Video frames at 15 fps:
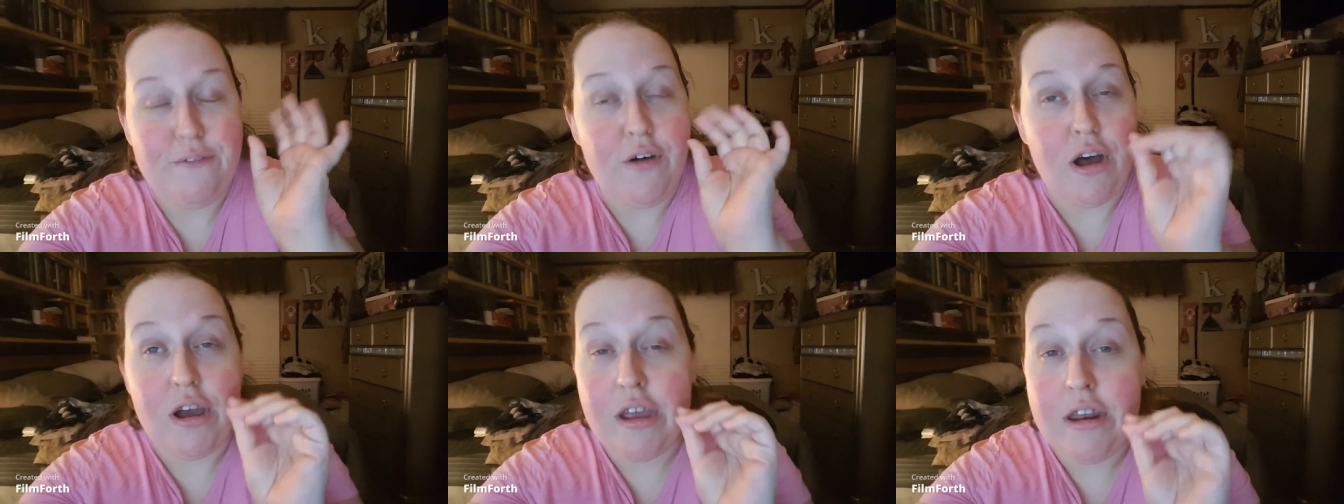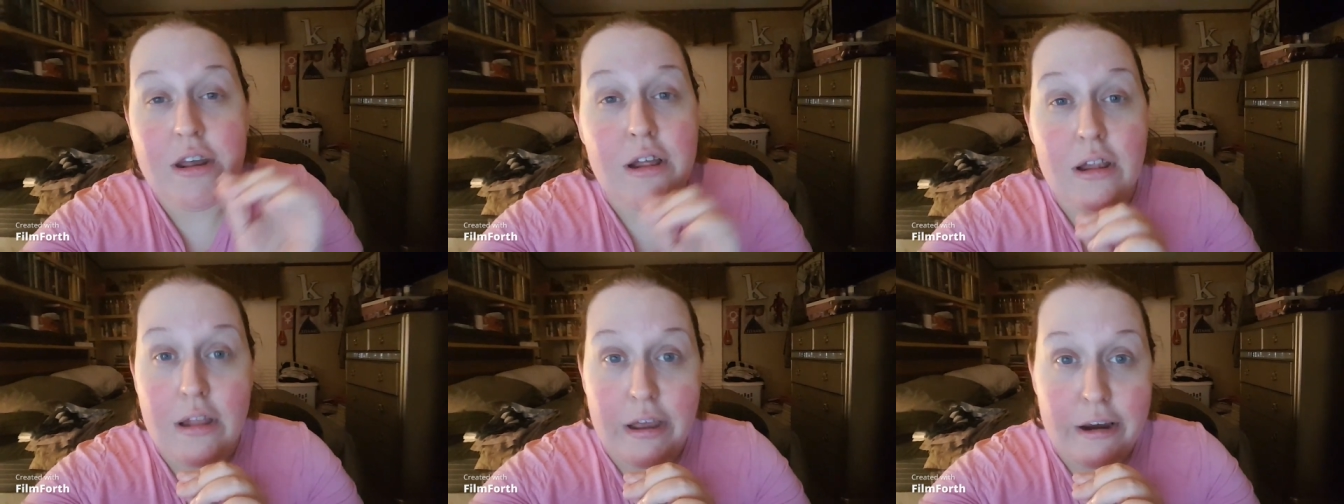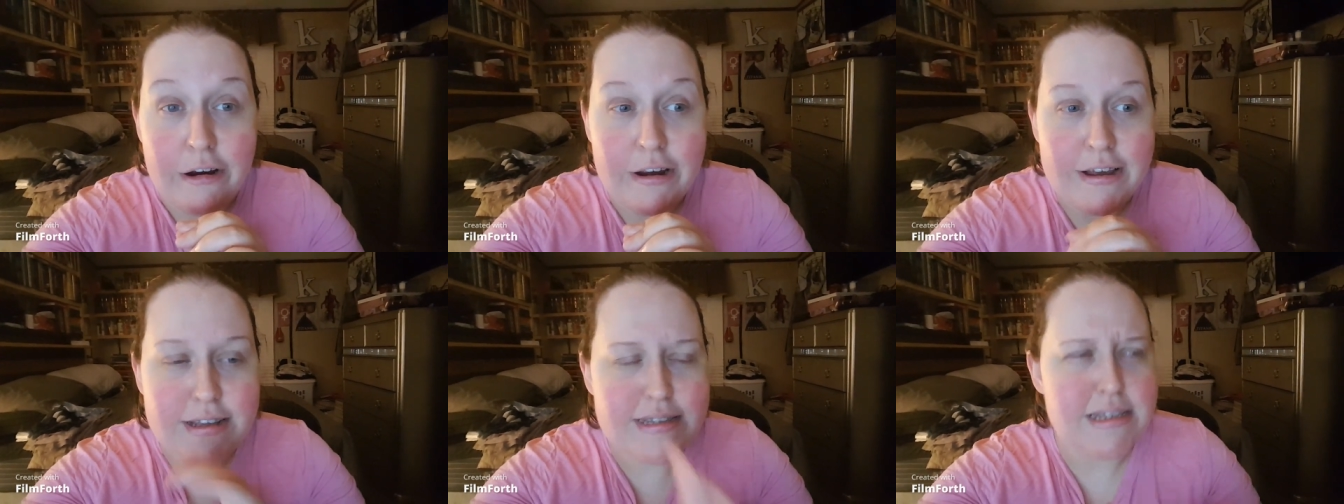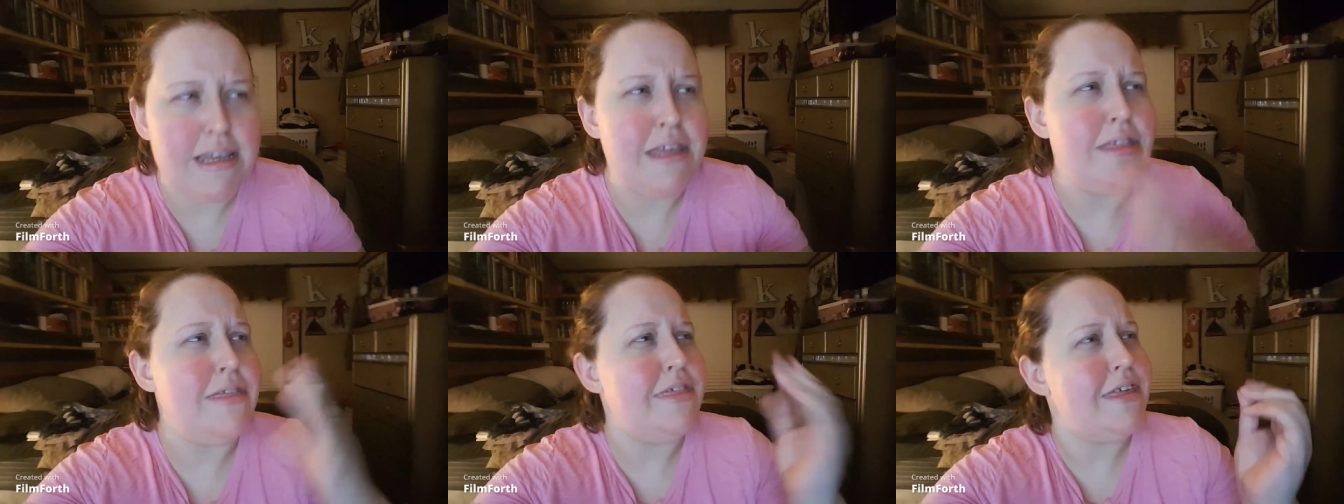fucking hilarious.
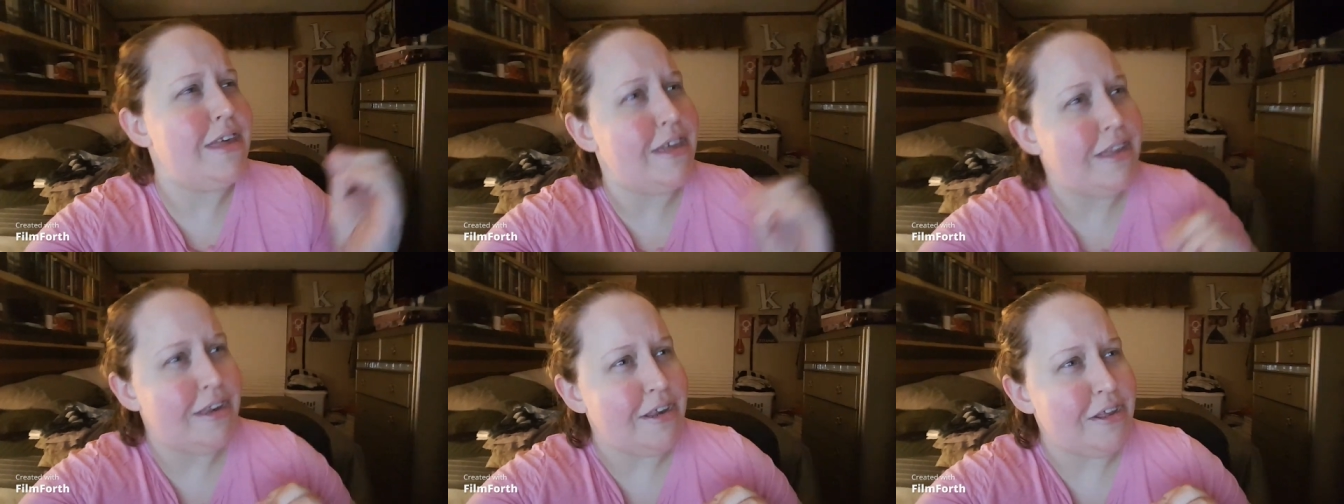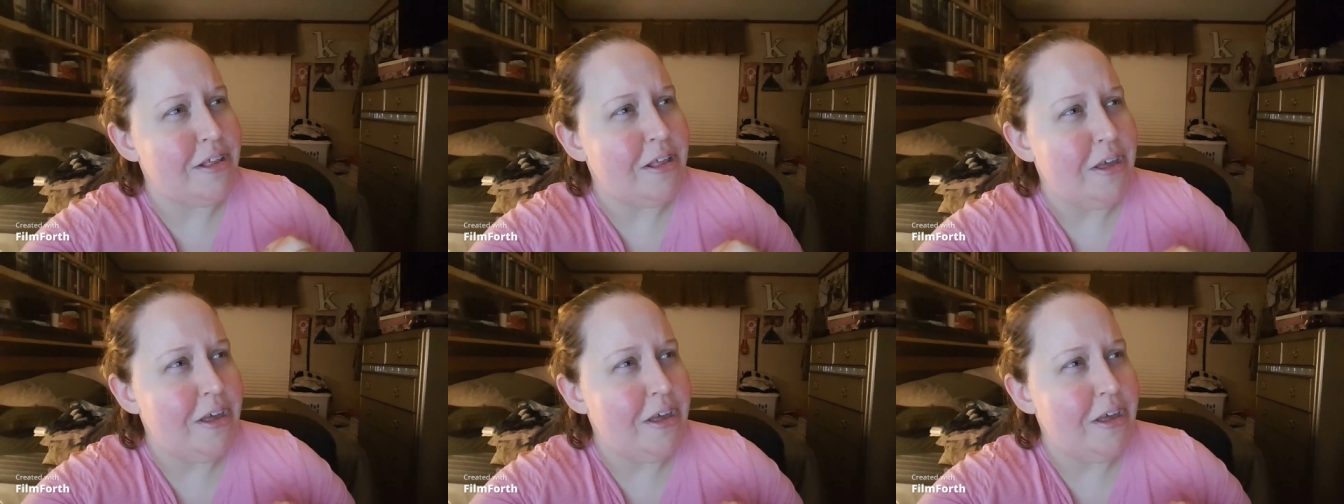And then